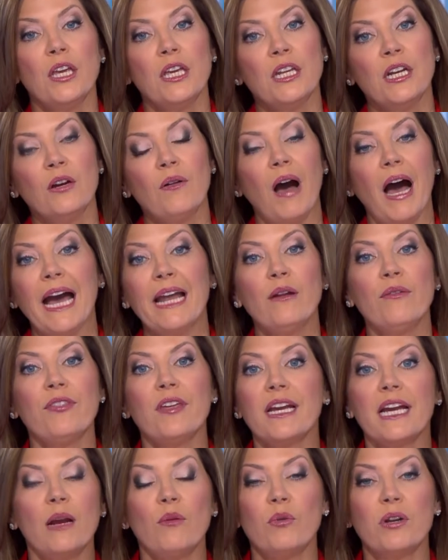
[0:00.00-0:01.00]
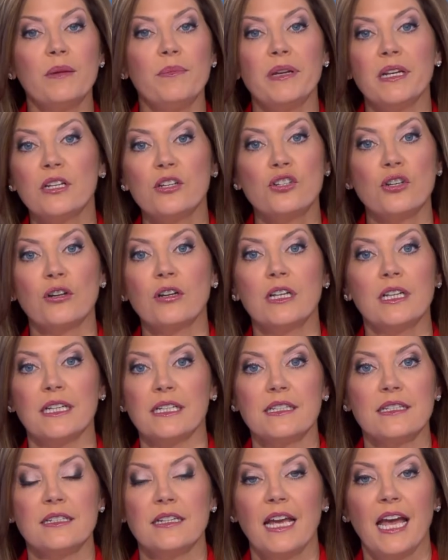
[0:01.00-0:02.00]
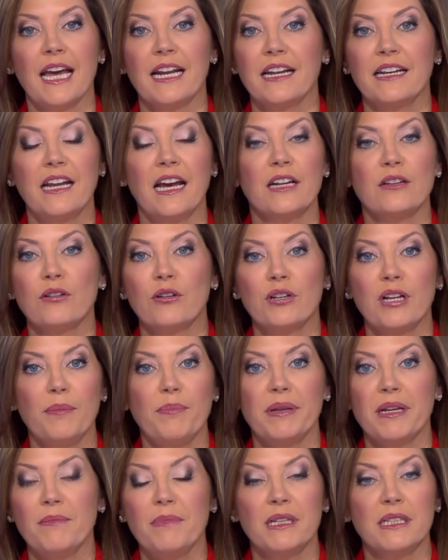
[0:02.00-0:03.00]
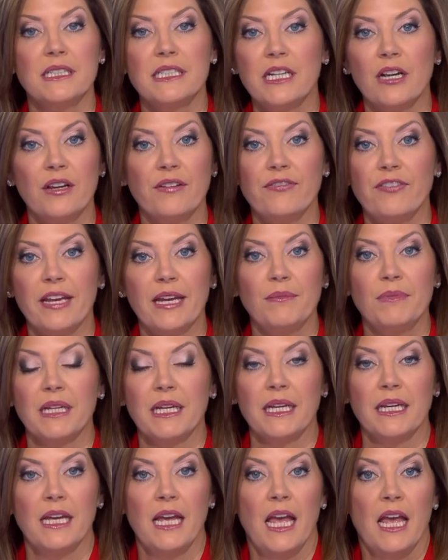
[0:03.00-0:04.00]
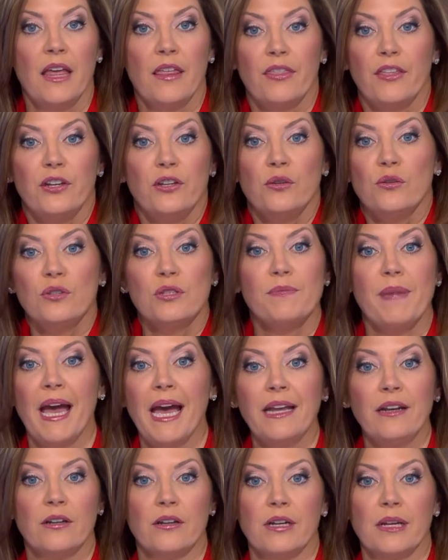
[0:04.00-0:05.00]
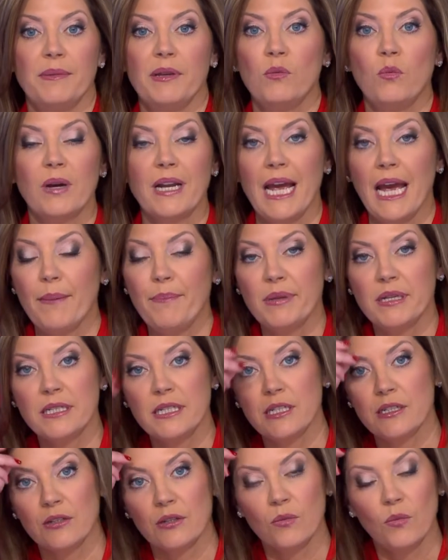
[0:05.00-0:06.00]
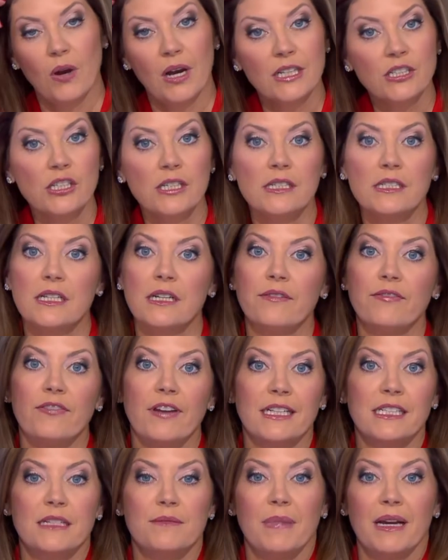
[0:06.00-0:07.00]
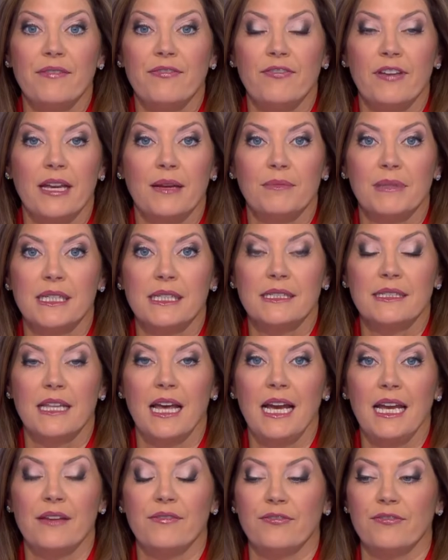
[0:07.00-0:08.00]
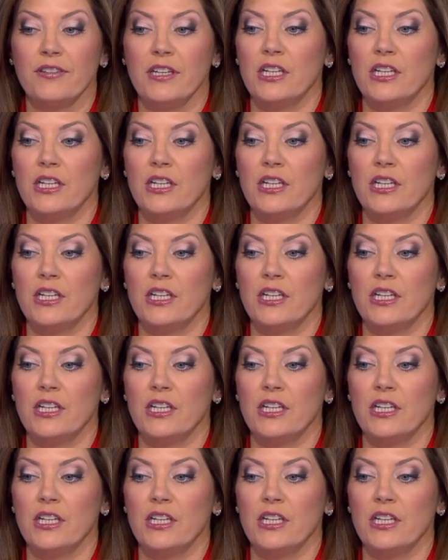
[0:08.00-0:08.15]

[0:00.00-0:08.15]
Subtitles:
You know, I don't think I would have been a journalist had I not grown up in a military family. The news mattered. I mean, what happened here in Washington affected my family's life.